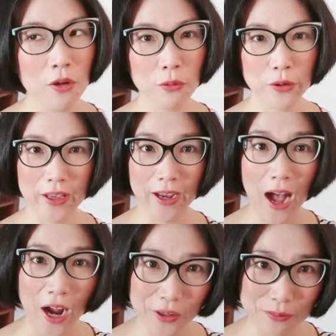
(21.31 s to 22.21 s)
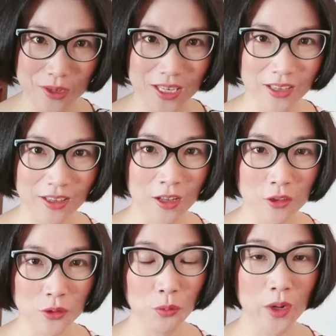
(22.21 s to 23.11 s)
Will they hire me?
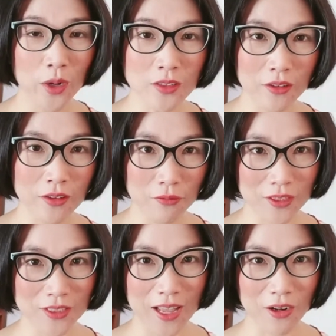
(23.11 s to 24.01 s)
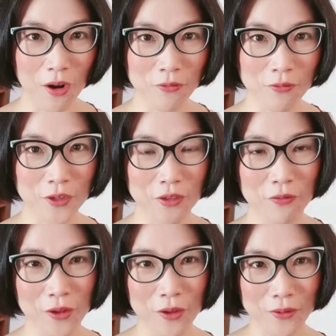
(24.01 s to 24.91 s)
So once they give us that offer, it
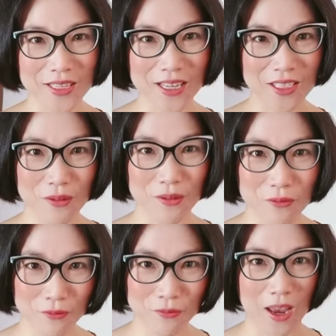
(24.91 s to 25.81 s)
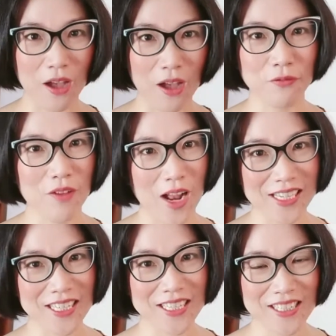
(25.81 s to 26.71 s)
feels as if they have
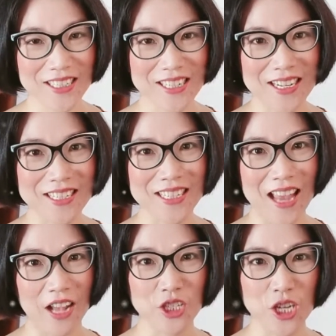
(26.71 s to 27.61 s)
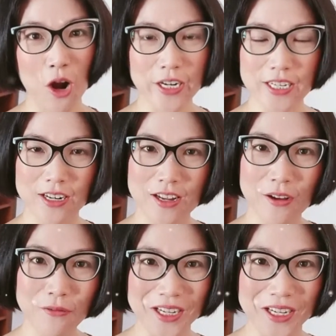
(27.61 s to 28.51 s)
validated us and showered
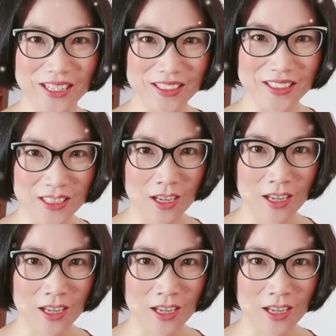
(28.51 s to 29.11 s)
love on us.